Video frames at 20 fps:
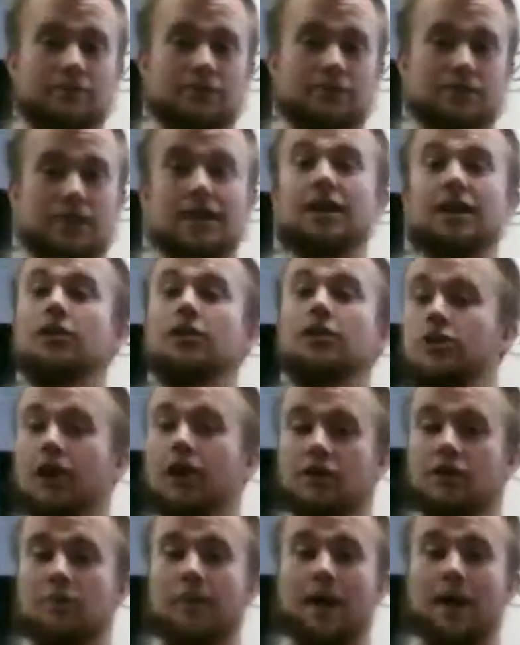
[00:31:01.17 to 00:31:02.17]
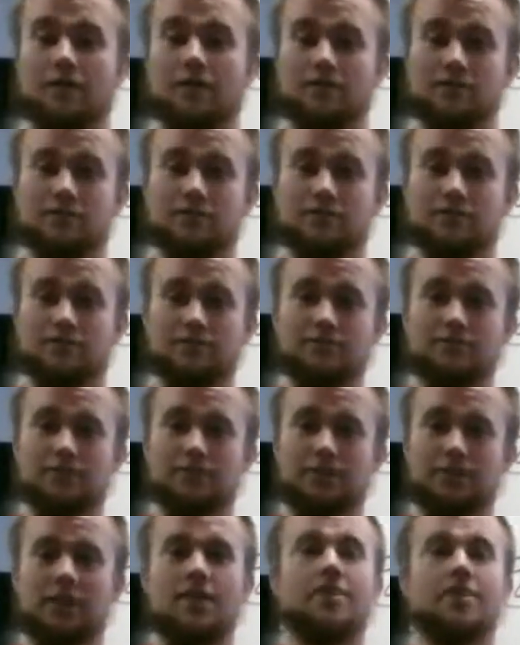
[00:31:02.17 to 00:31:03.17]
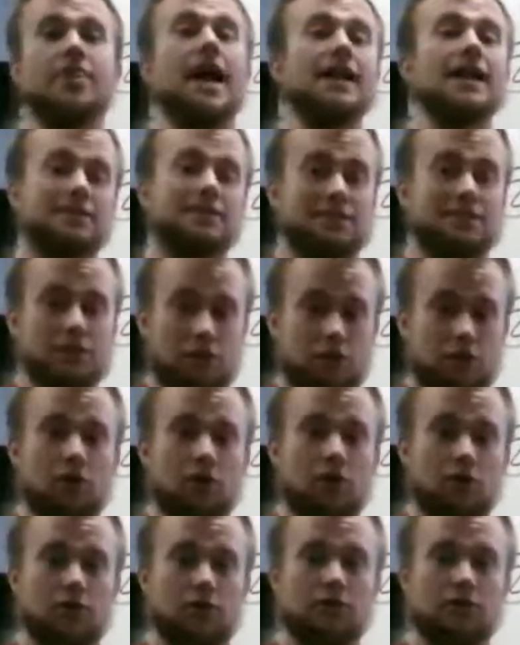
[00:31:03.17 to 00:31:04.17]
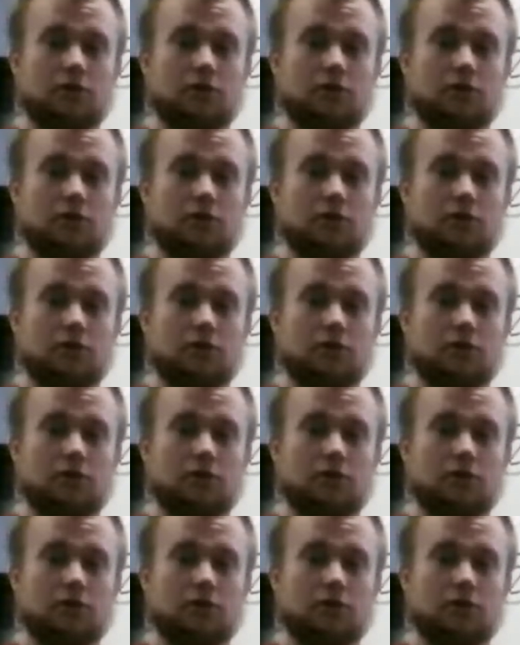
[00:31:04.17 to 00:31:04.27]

Because I need to lose 100 pounds. That's your goal,